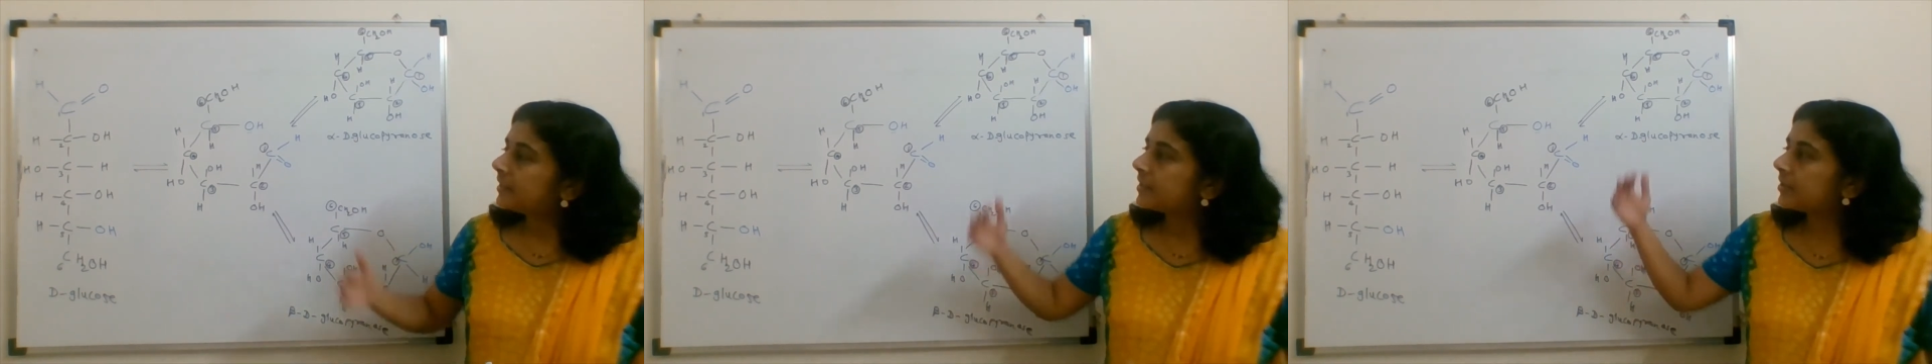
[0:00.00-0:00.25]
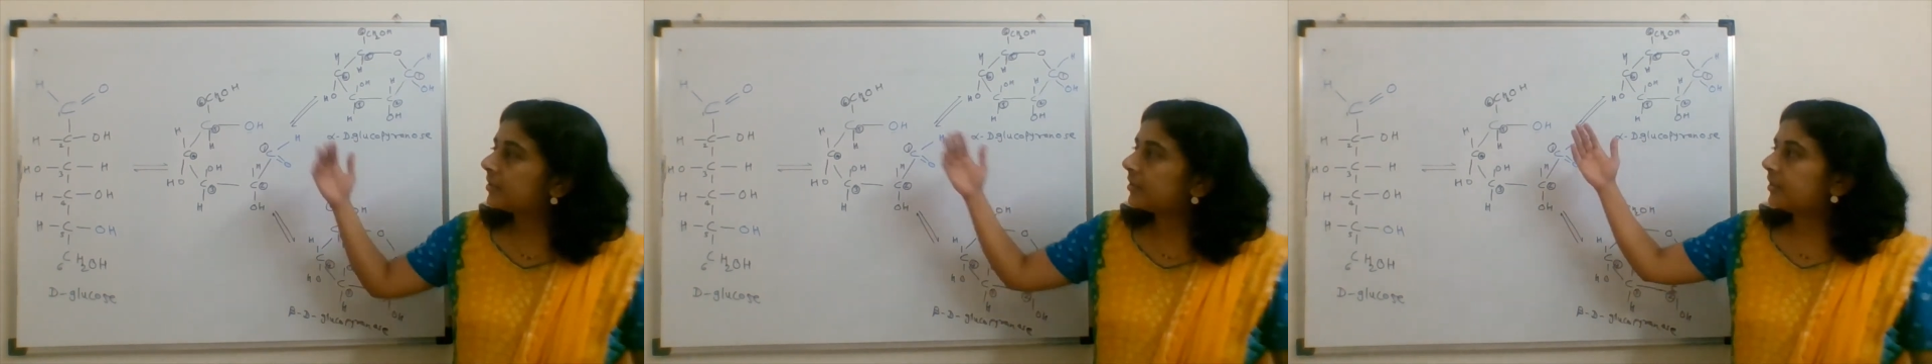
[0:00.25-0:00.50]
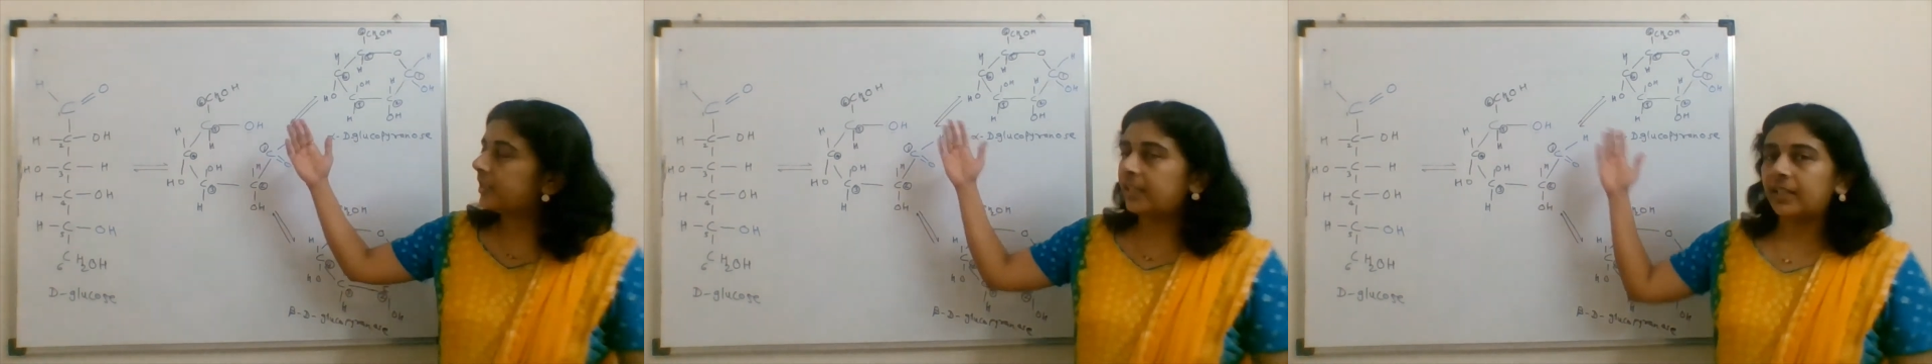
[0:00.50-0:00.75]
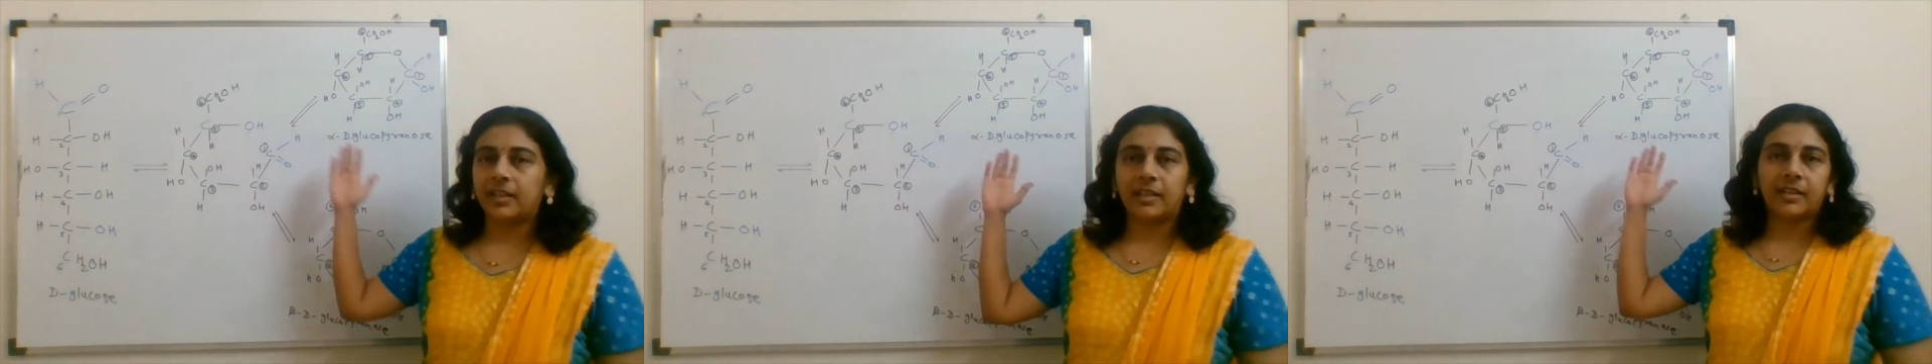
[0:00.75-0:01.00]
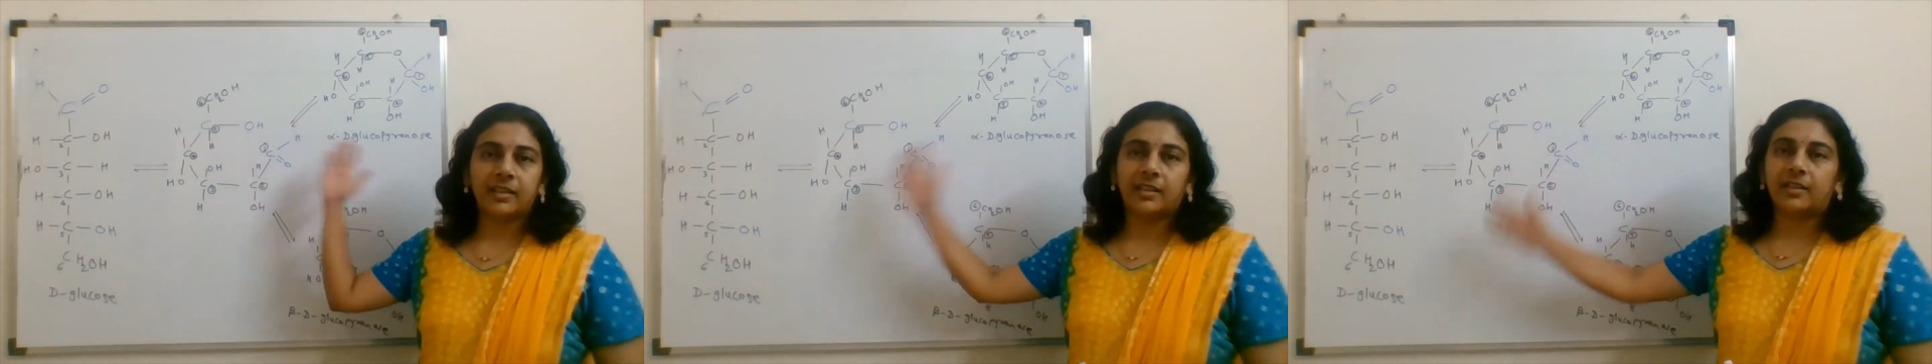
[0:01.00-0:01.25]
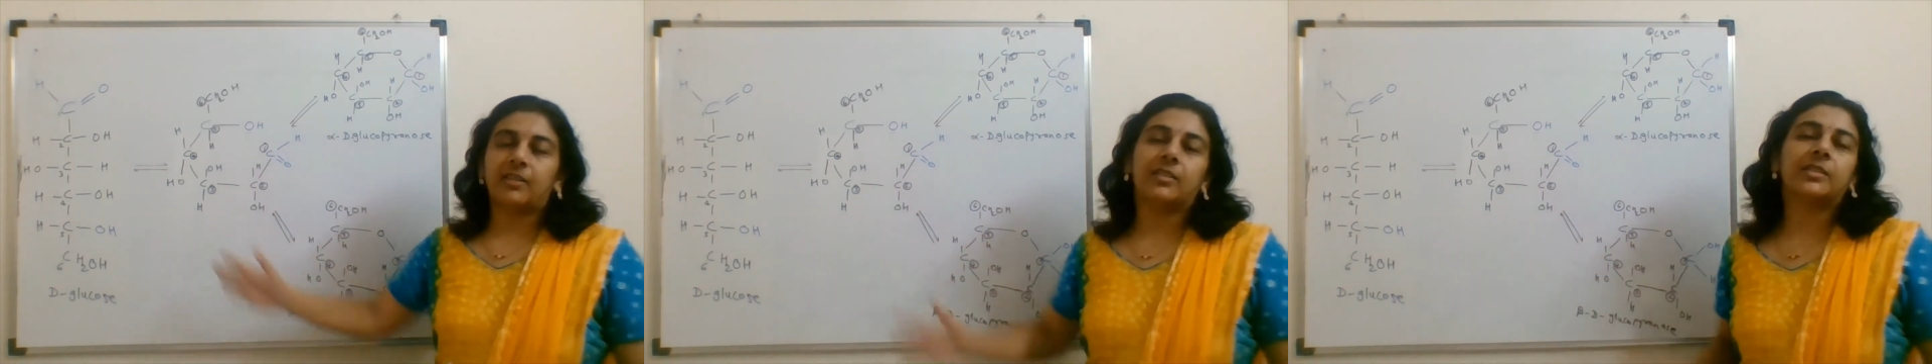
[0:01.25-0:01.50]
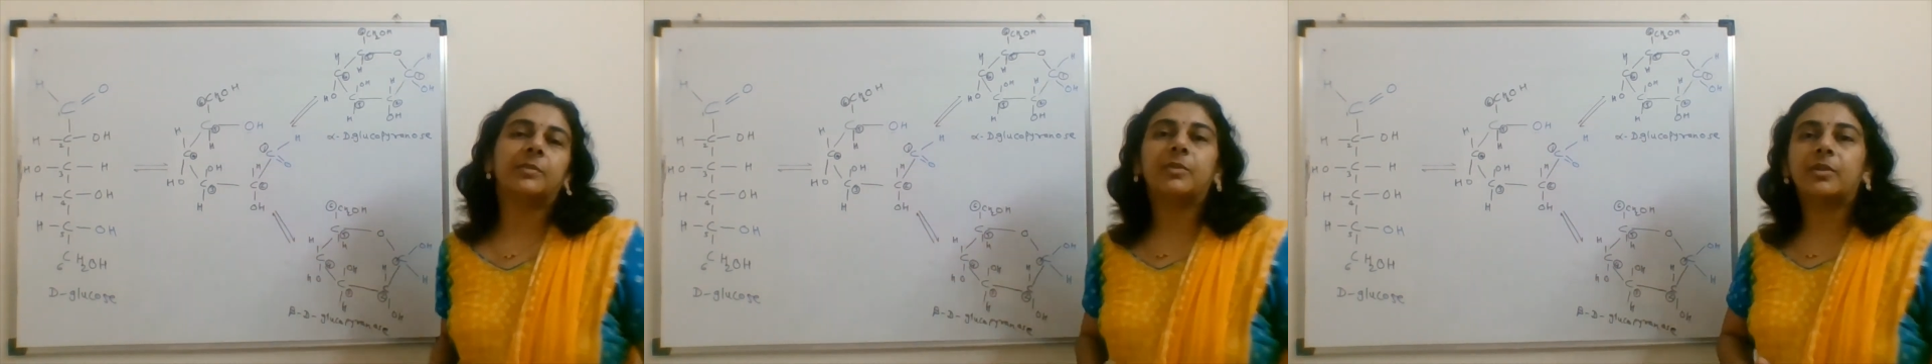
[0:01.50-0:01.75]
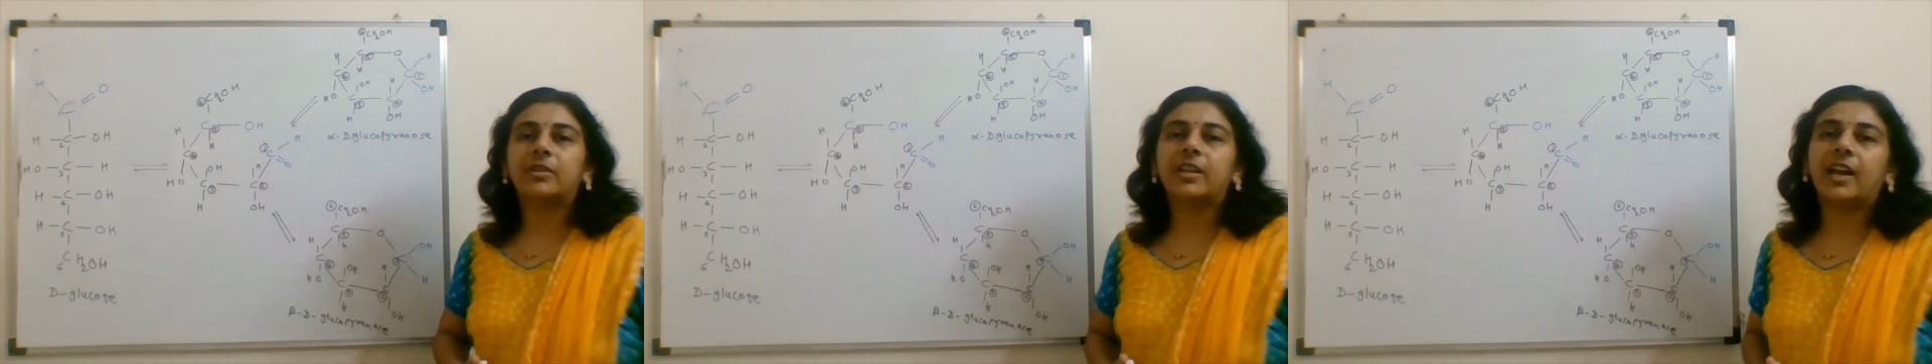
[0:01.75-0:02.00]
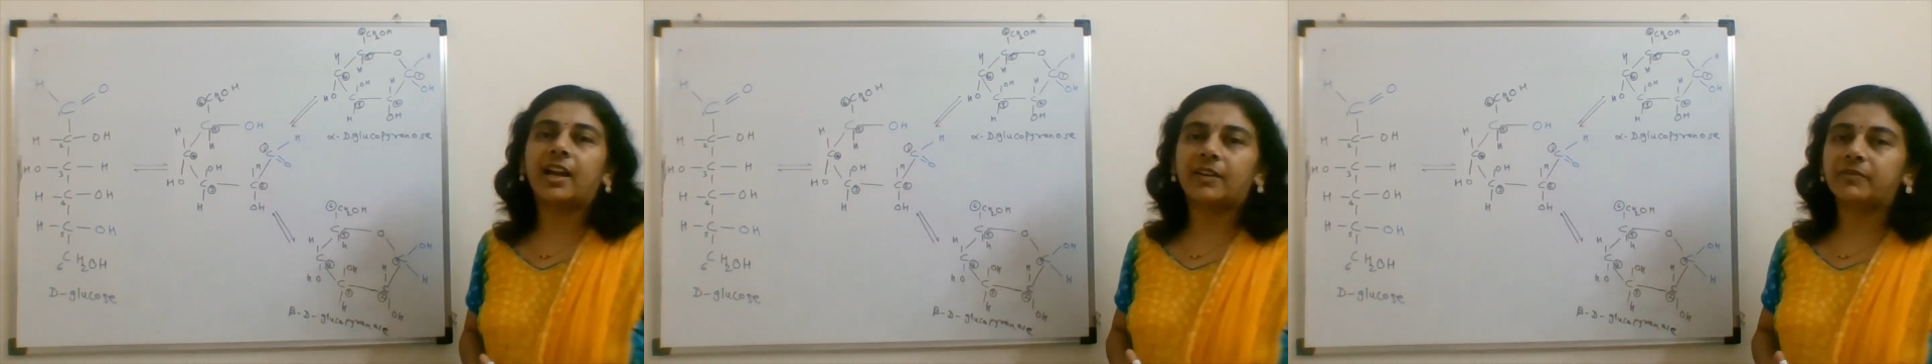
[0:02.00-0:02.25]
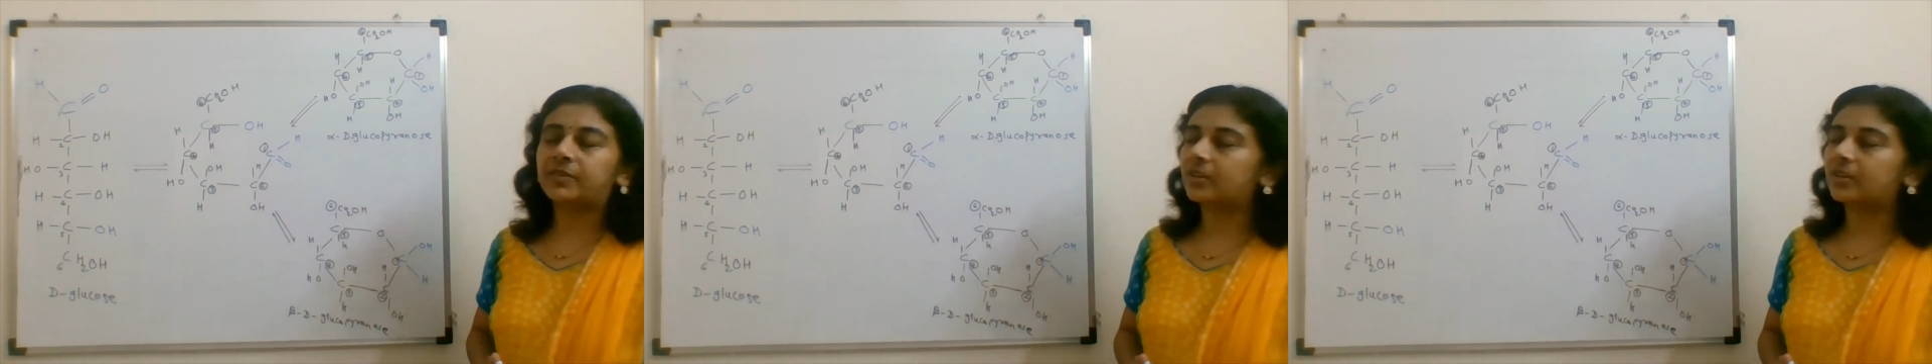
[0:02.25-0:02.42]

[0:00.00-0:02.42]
So here on the board I have